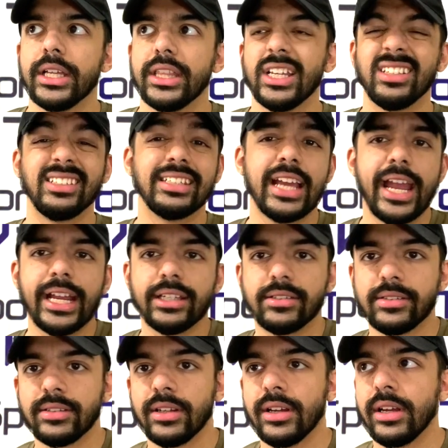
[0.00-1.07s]
the
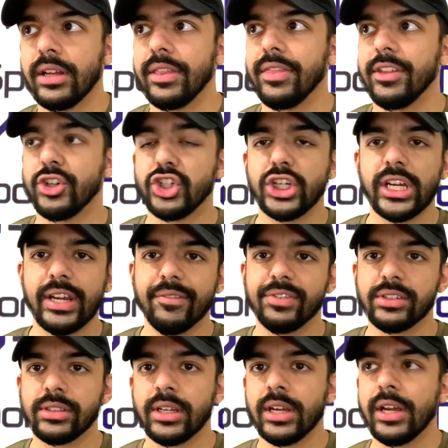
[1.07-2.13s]
Saints, the
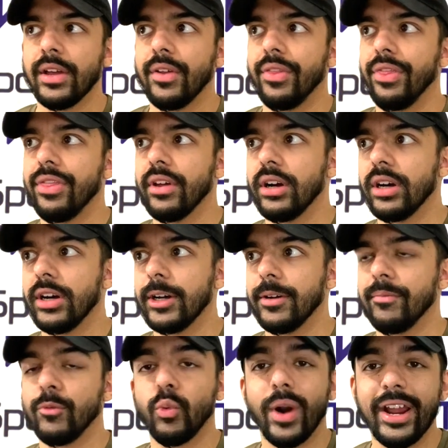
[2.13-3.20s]
Chiefs,
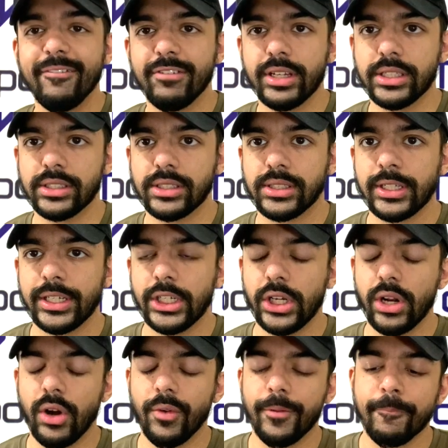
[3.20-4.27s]
the Ravens, you
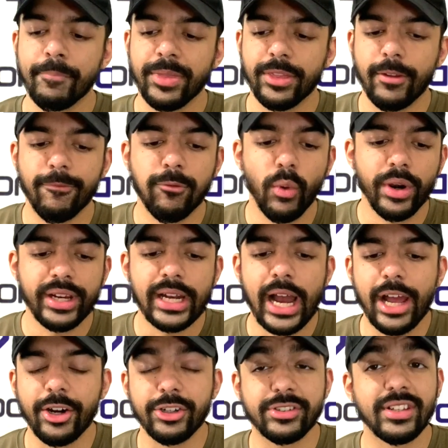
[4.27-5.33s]
know, the
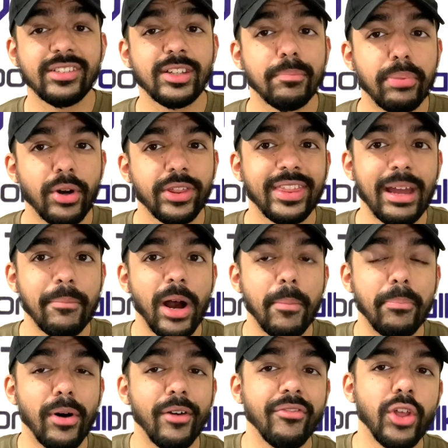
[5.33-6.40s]
49ers? Does it put them
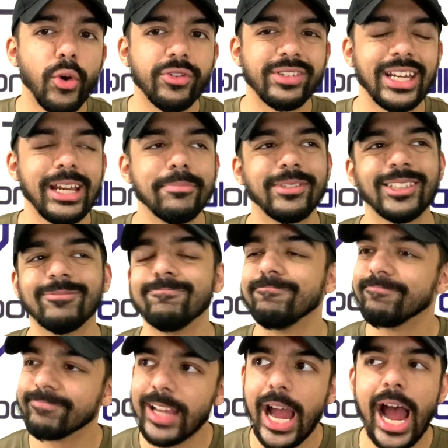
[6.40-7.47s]
above those teams?
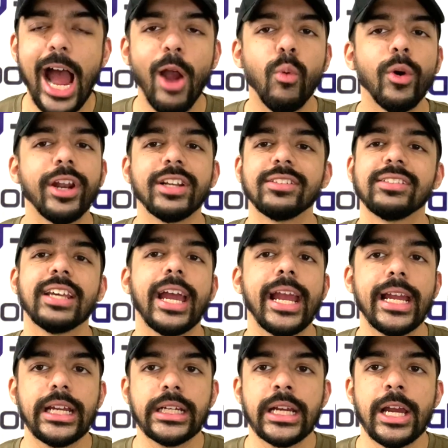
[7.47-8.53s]
I wouldn't
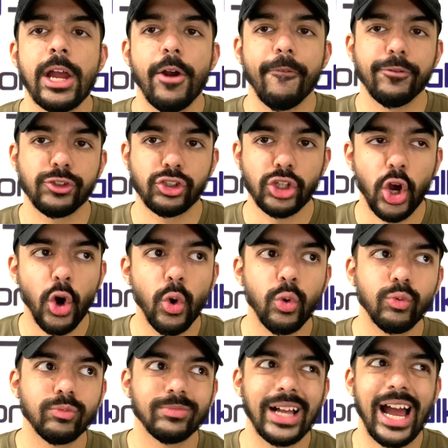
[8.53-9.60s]
say
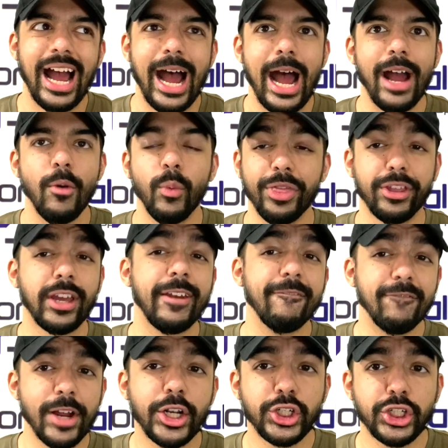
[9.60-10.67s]
so with
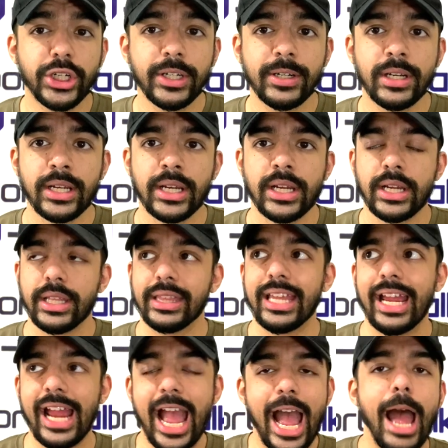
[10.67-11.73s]
conviction.
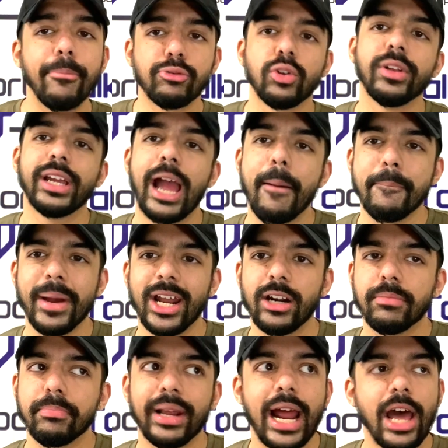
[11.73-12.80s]
They absolutely got
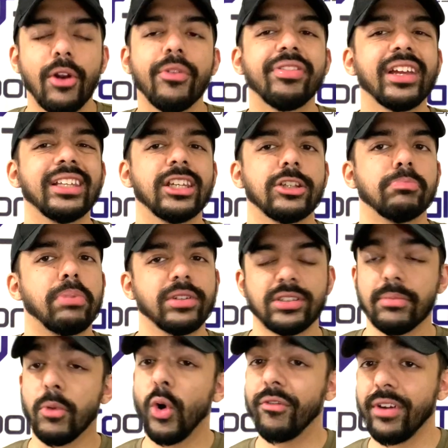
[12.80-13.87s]
better, but I don't think this puts
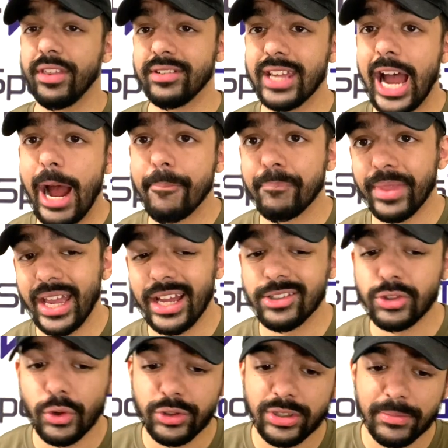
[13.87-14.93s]
them over the top. And
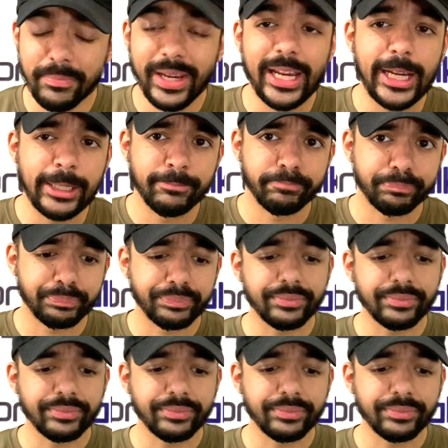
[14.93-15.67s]
so to me,